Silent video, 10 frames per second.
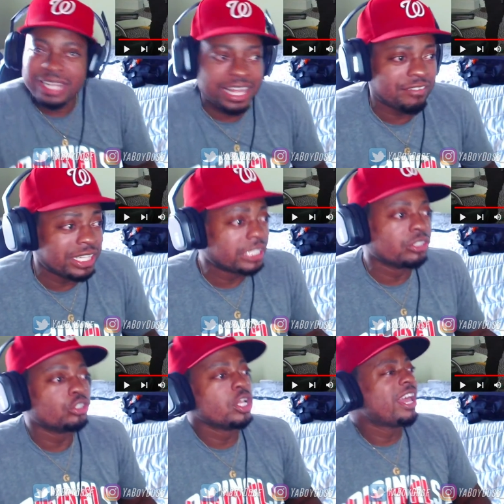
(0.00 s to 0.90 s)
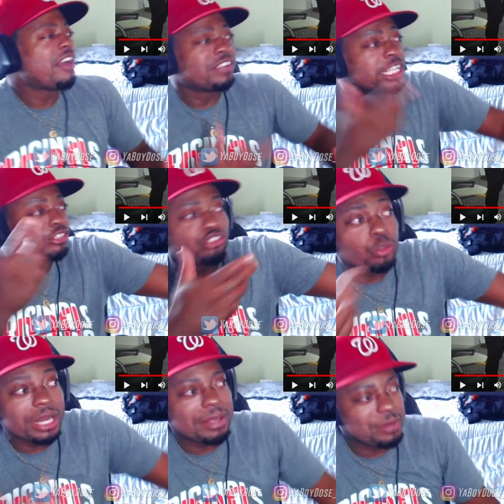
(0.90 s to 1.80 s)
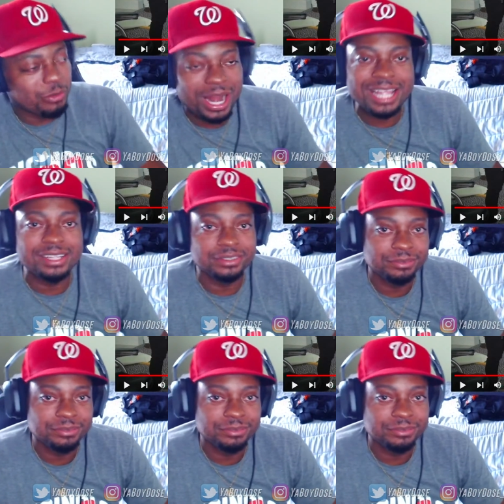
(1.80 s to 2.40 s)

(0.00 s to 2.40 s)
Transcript: like if a nigga if a nigga shoot at me, right?